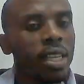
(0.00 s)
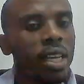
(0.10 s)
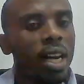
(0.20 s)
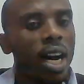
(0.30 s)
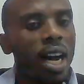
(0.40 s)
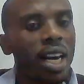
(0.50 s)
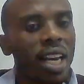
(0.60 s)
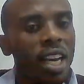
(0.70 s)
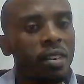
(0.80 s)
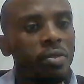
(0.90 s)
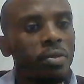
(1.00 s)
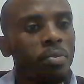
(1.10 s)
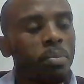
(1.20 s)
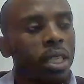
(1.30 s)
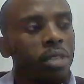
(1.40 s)
alive being
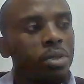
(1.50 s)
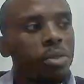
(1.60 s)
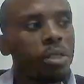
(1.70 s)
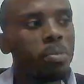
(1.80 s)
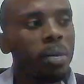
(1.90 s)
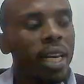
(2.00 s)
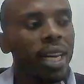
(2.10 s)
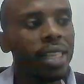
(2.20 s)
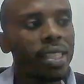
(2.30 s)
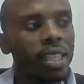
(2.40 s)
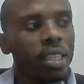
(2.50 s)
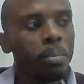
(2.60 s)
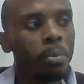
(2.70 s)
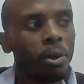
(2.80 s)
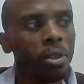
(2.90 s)
used by a certain
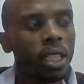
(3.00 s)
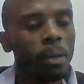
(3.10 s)
program.